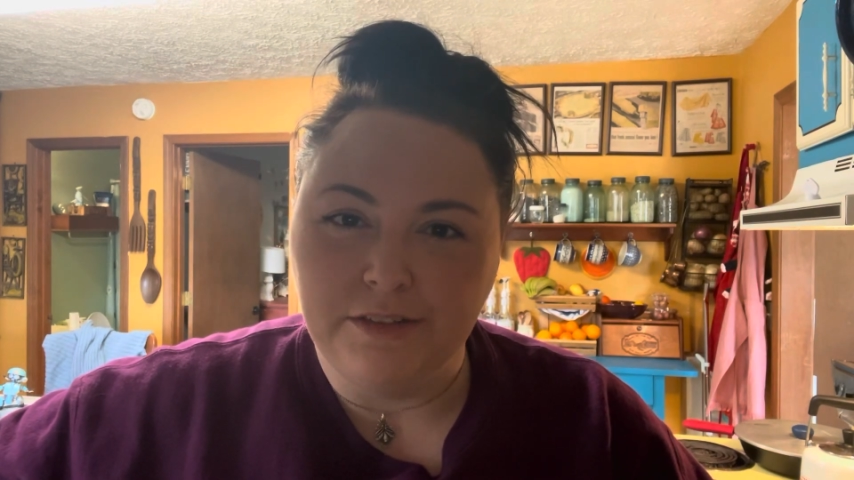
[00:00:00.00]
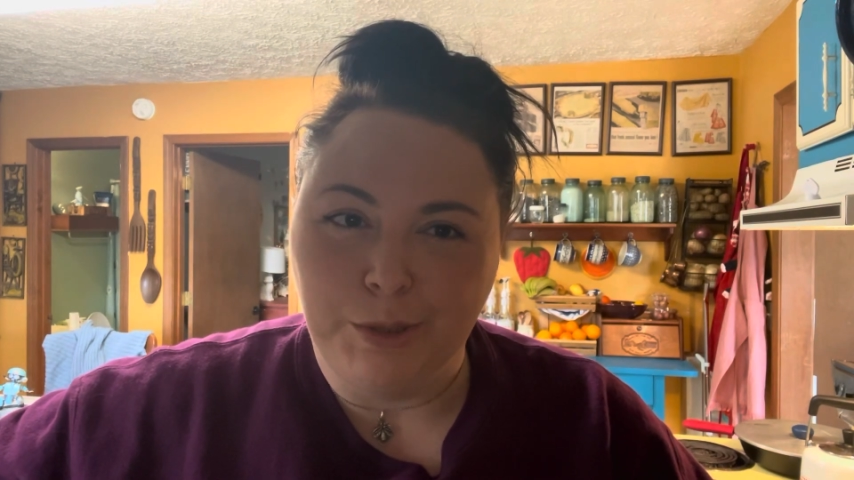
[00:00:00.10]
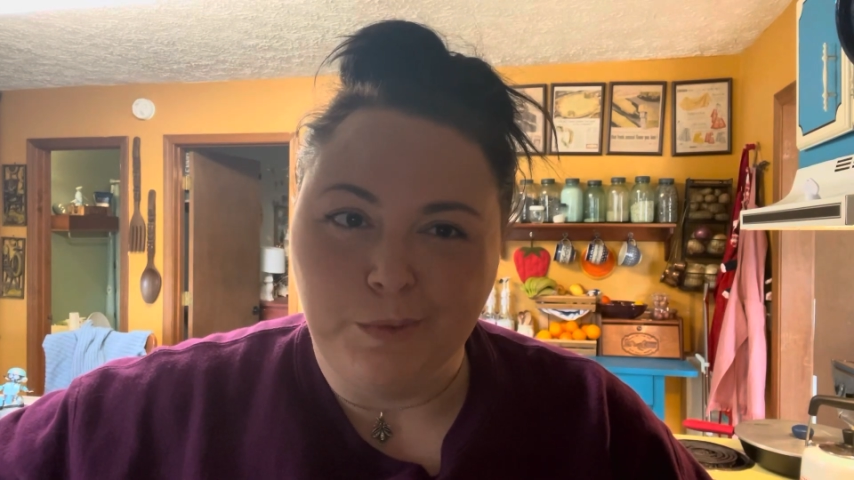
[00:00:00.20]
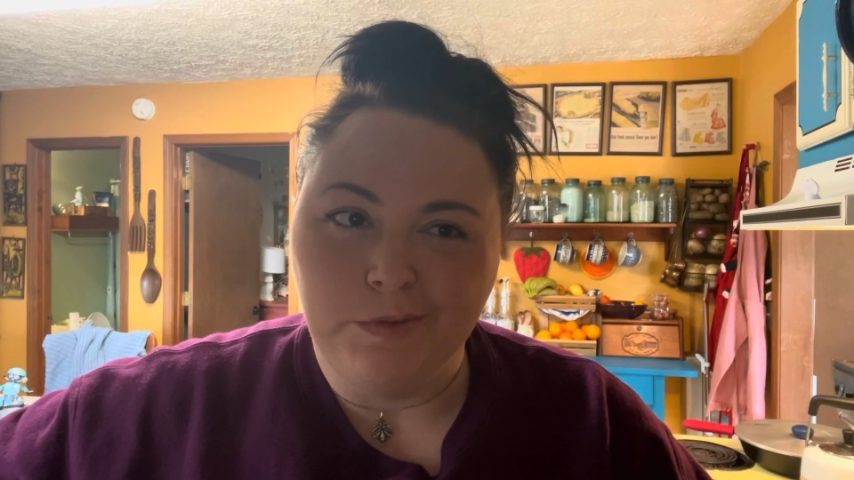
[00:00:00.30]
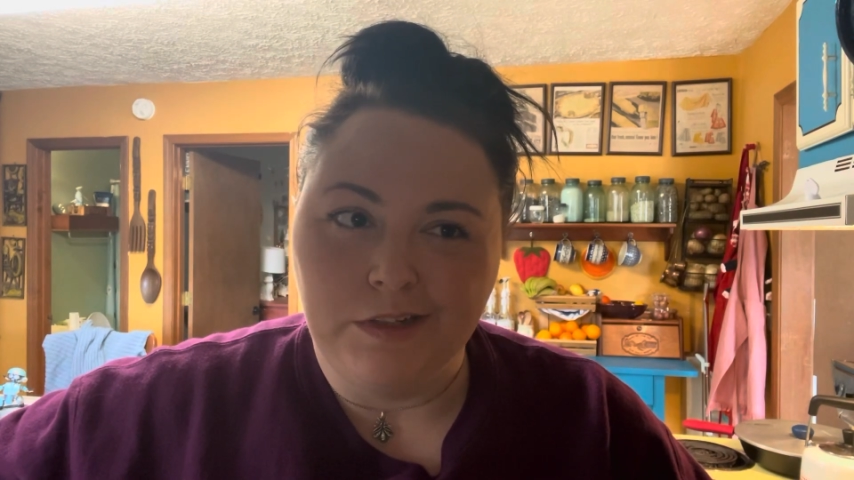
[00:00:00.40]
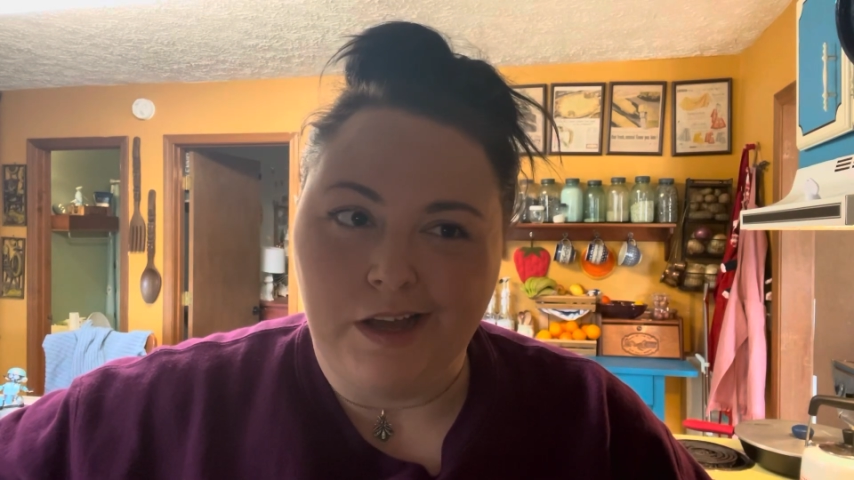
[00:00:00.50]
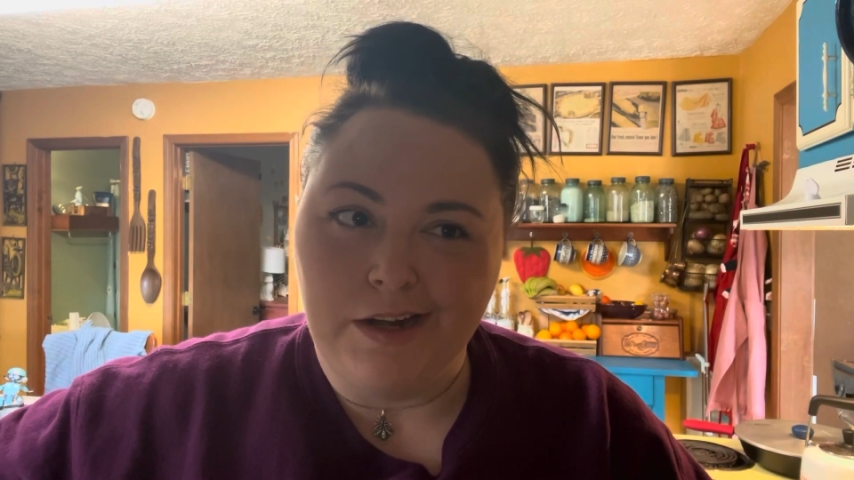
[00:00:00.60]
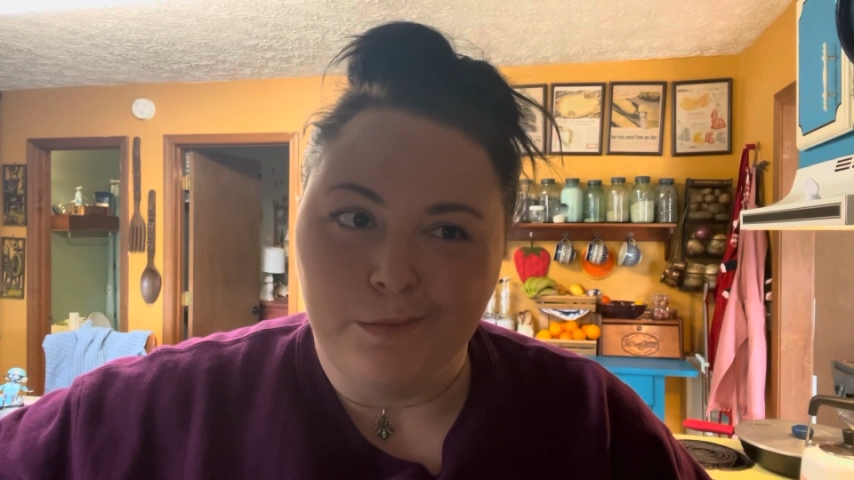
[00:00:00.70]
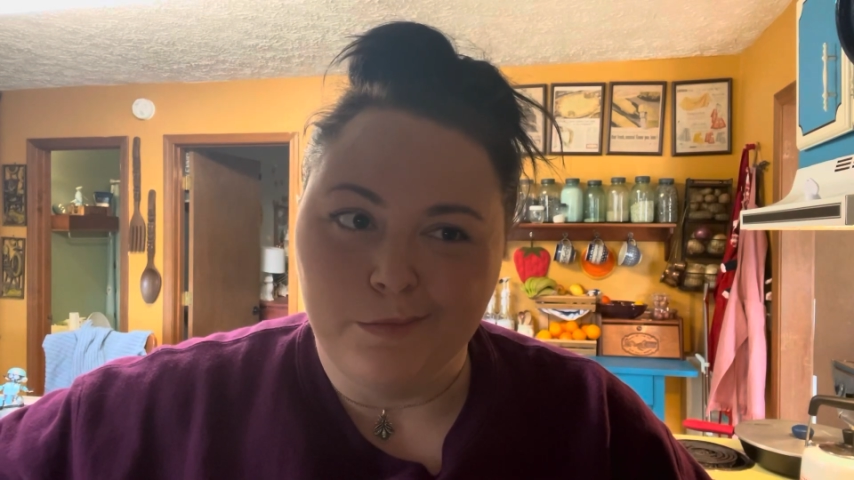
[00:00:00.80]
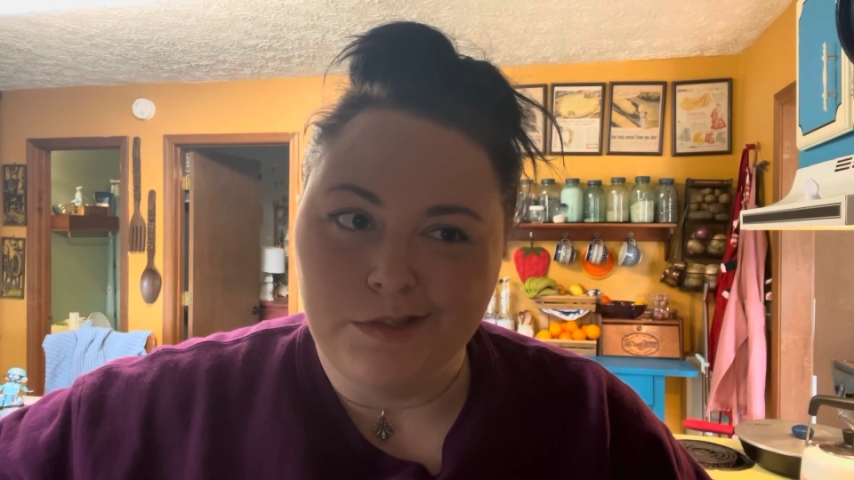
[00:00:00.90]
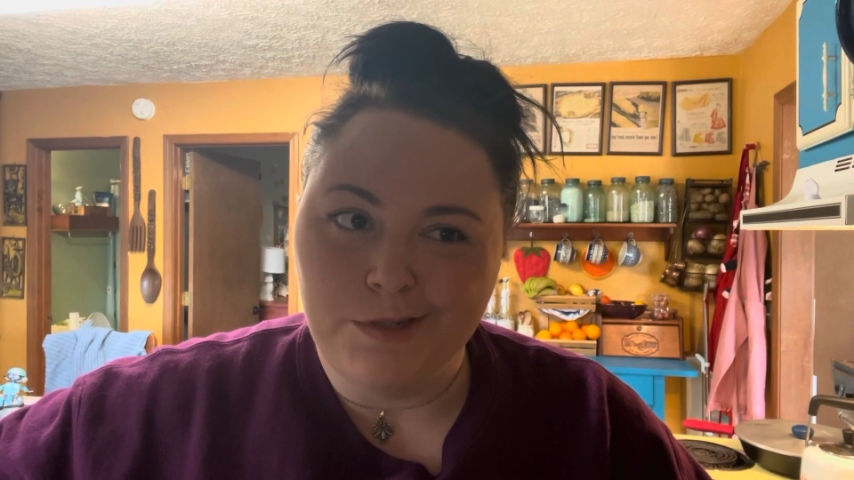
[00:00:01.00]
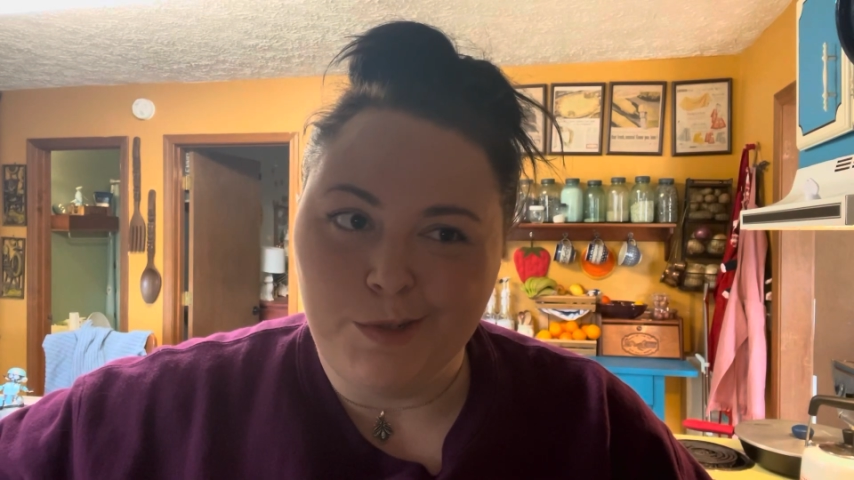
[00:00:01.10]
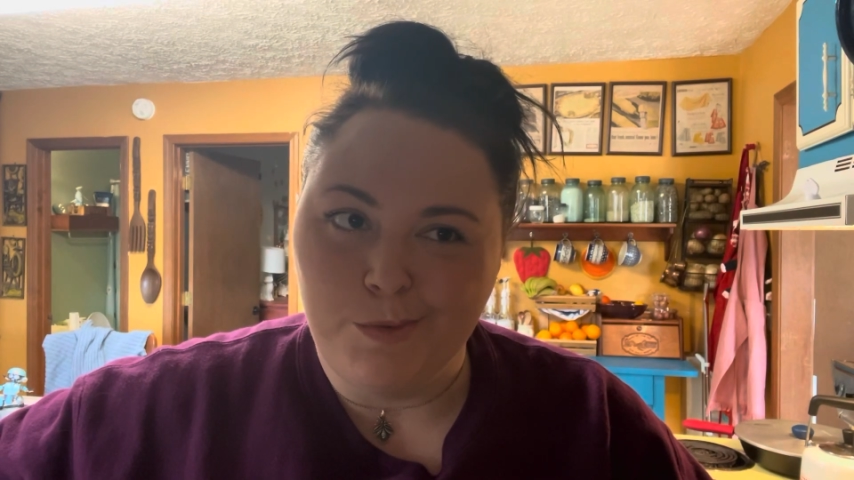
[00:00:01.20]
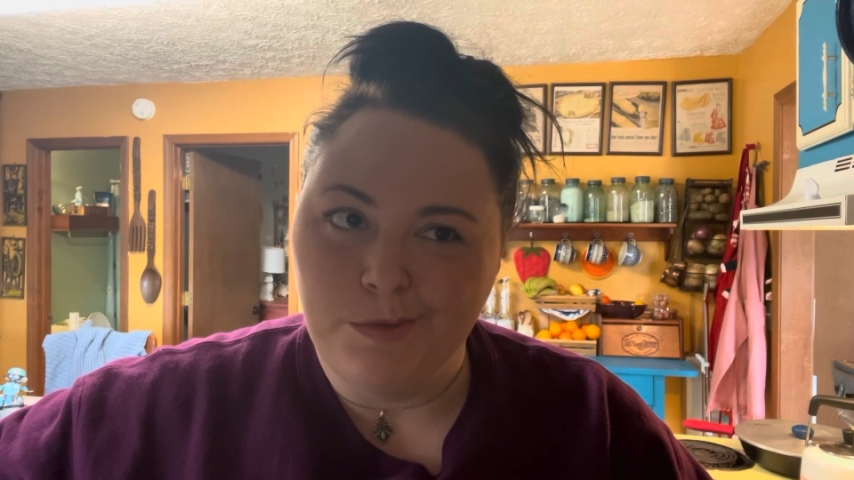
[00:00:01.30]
little items too,